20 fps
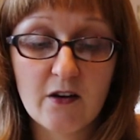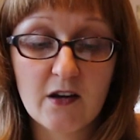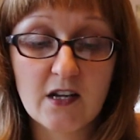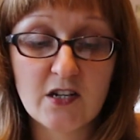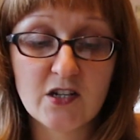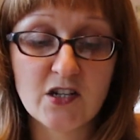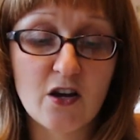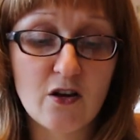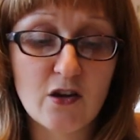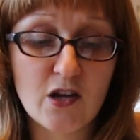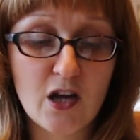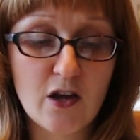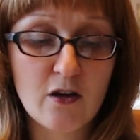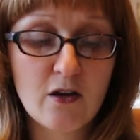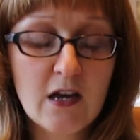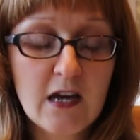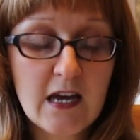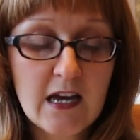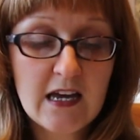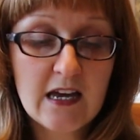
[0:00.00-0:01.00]
I can show you.
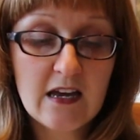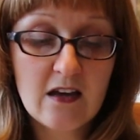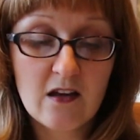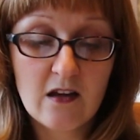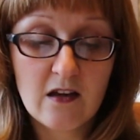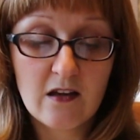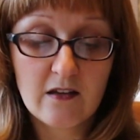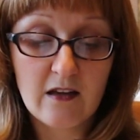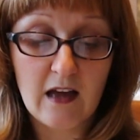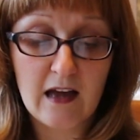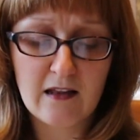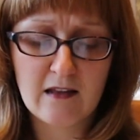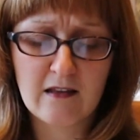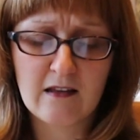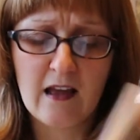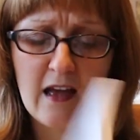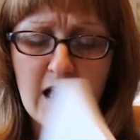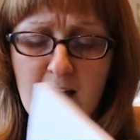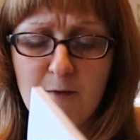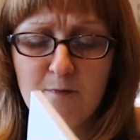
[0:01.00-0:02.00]

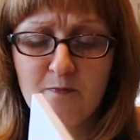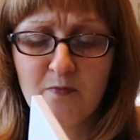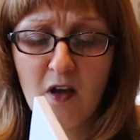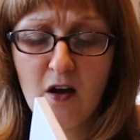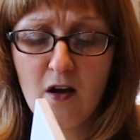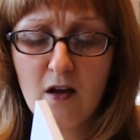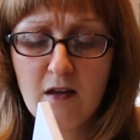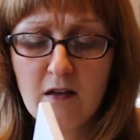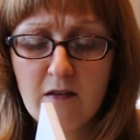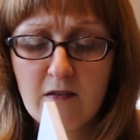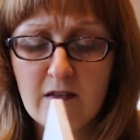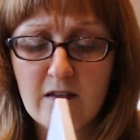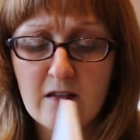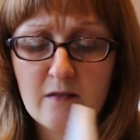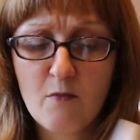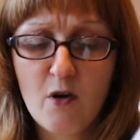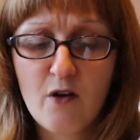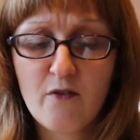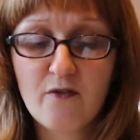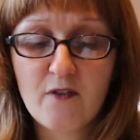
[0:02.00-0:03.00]
And this
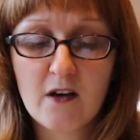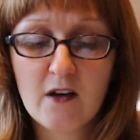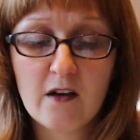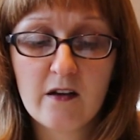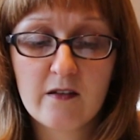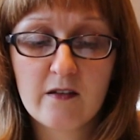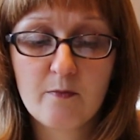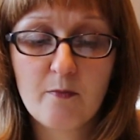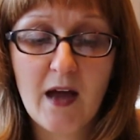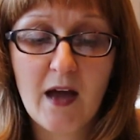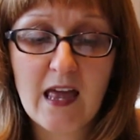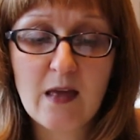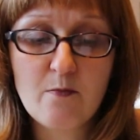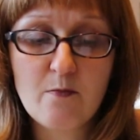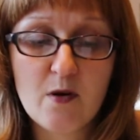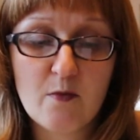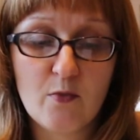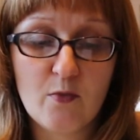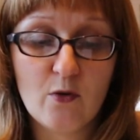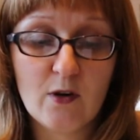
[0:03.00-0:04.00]
is my first
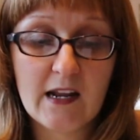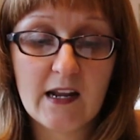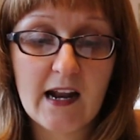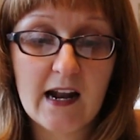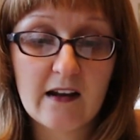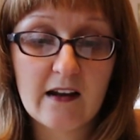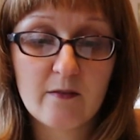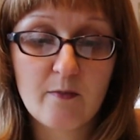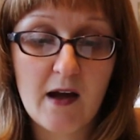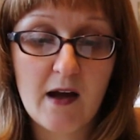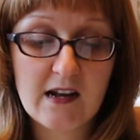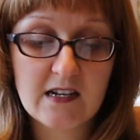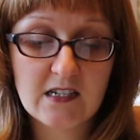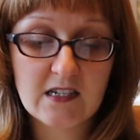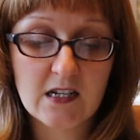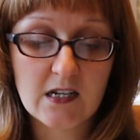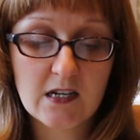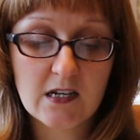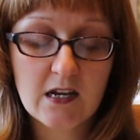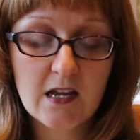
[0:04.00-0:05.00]
paper Pauline Alice
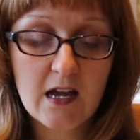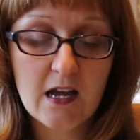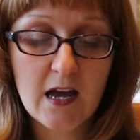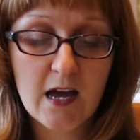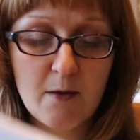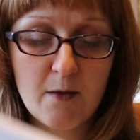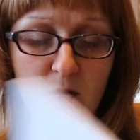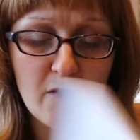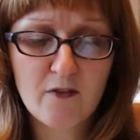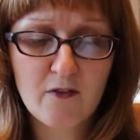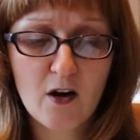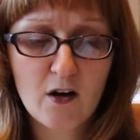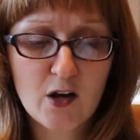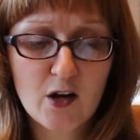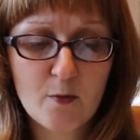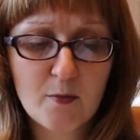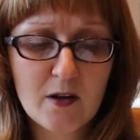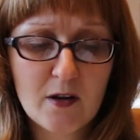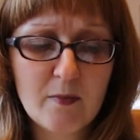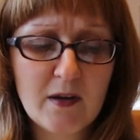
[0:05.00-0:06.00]
pattern. I've got a
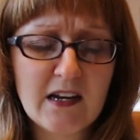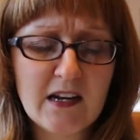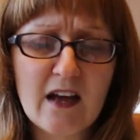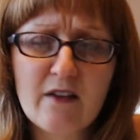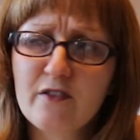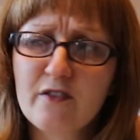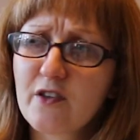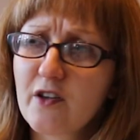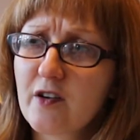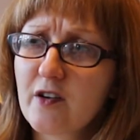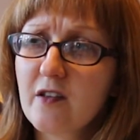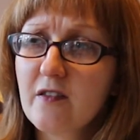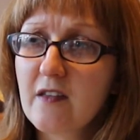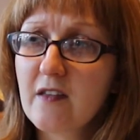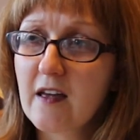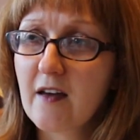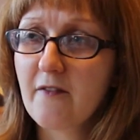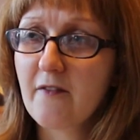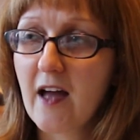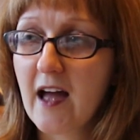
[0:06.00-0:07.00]
couple of PDFs, although I don't
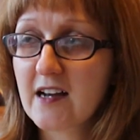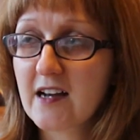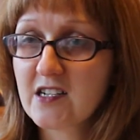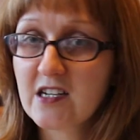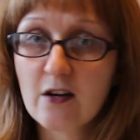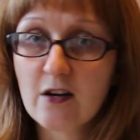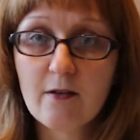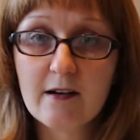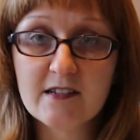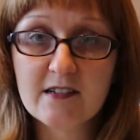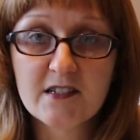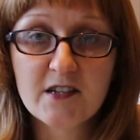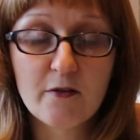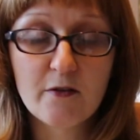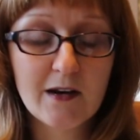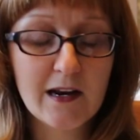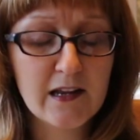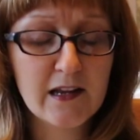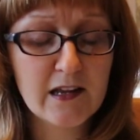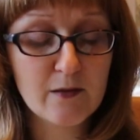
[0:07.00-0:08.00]
think I've actually got around to
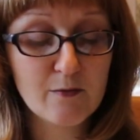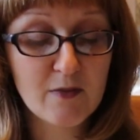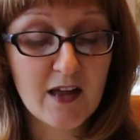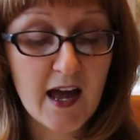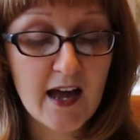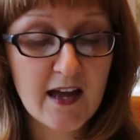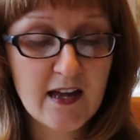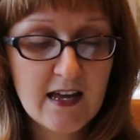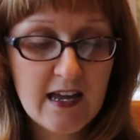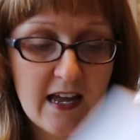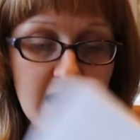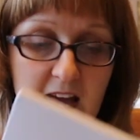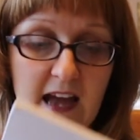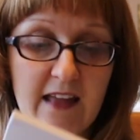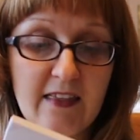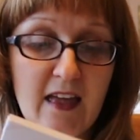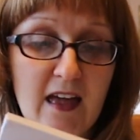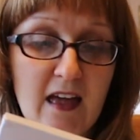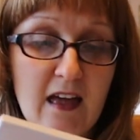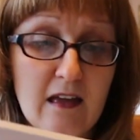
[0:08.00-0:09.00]
sewing any of them yet,
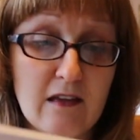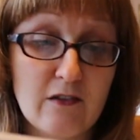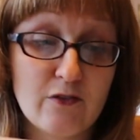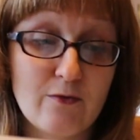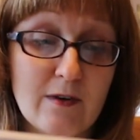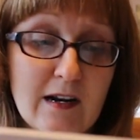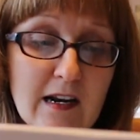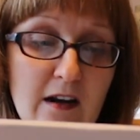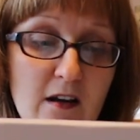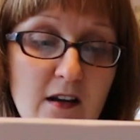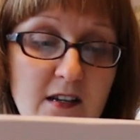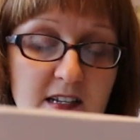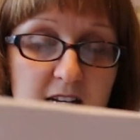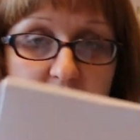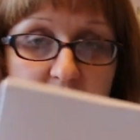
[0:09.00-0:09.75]
and it's really nice